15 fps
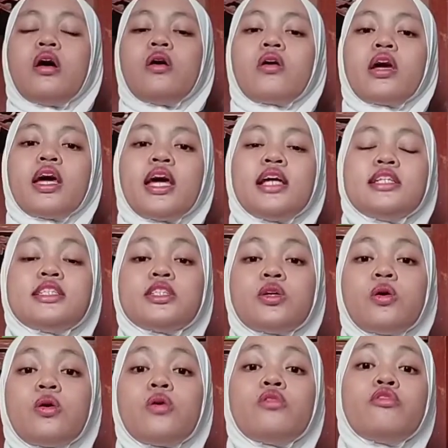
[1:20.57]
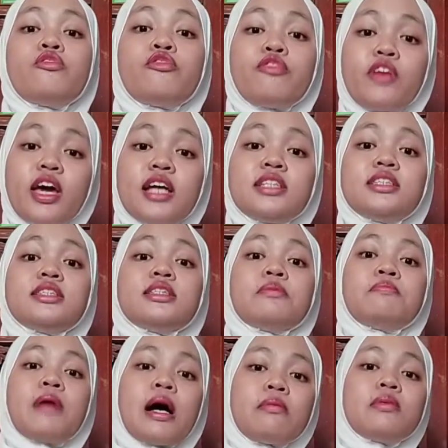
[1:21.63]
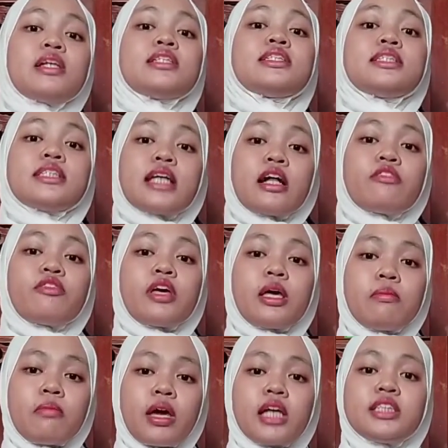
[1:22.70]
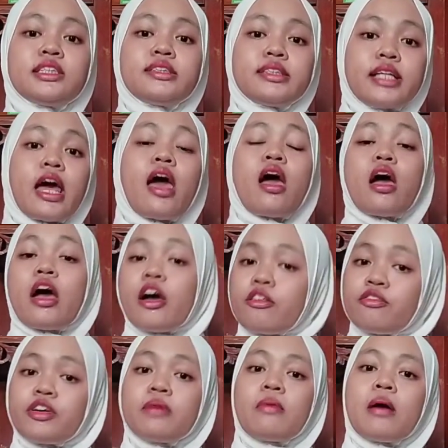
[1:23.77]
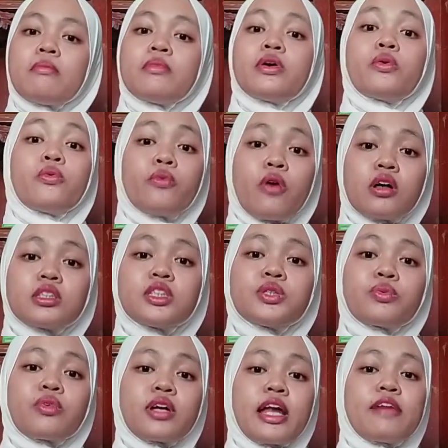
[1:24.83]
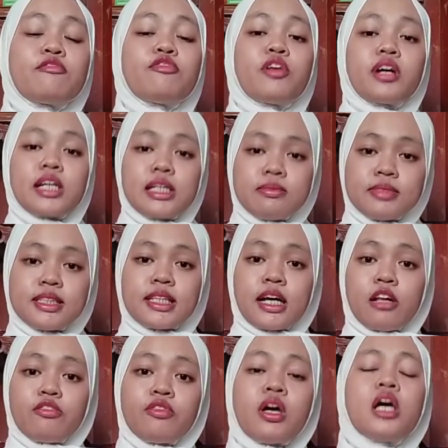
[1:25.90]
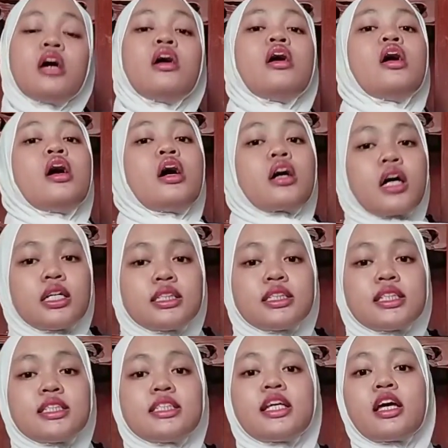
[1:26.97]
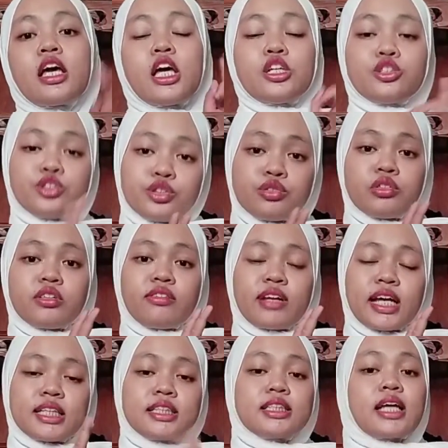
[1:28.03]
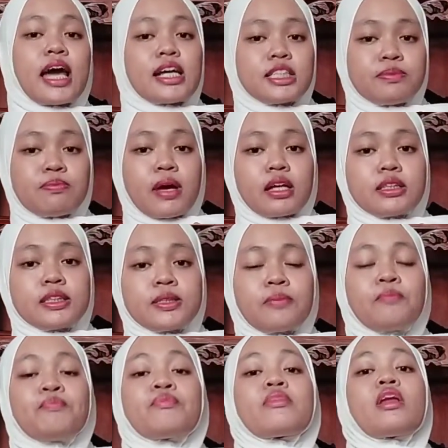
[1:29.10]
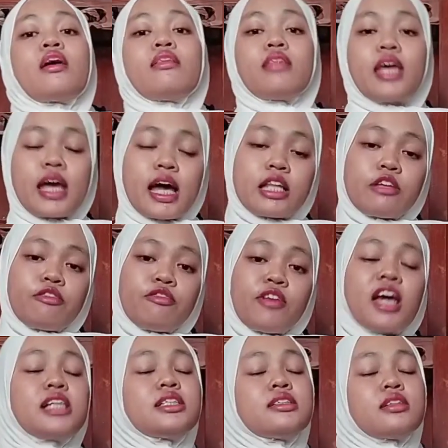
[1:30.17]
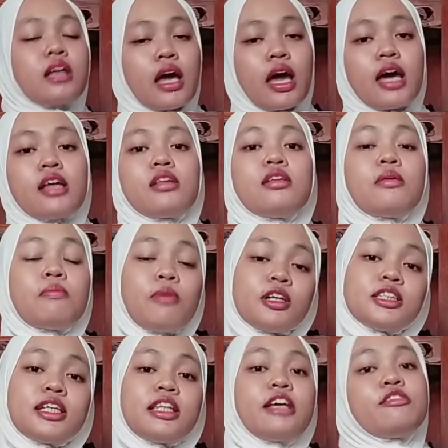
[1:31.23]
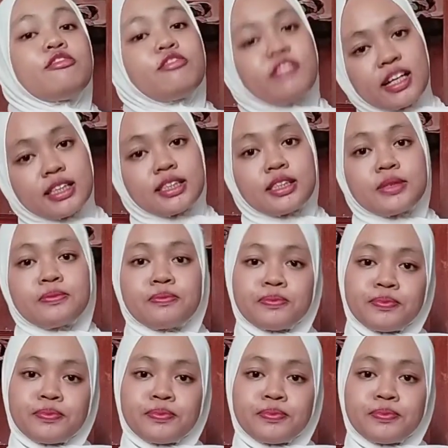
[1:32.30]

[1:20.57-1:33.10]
Okay, so face, the public self-image that every member wants to claim for himself, consisting in two related aspects, negative face and positive face.